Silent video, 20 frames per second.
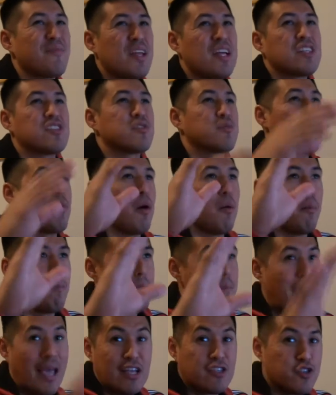It's a
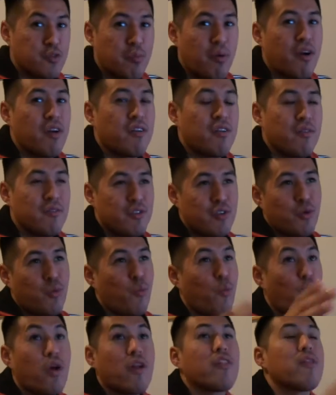major part of,
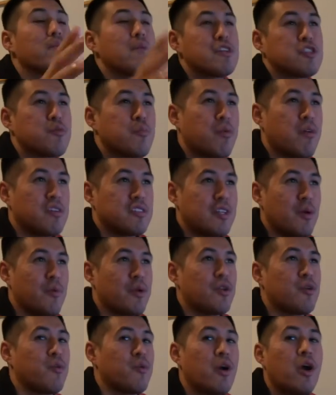one of the major parts that
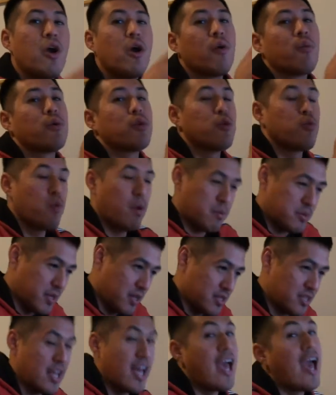we do
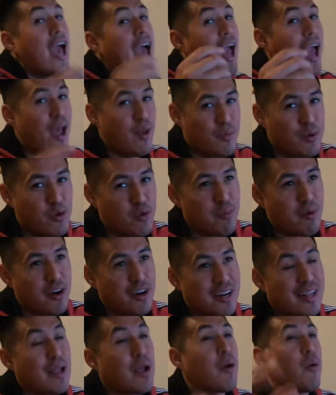websites and we do
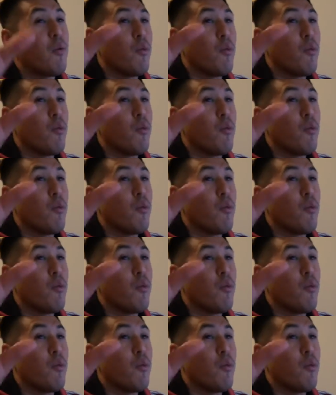marketing,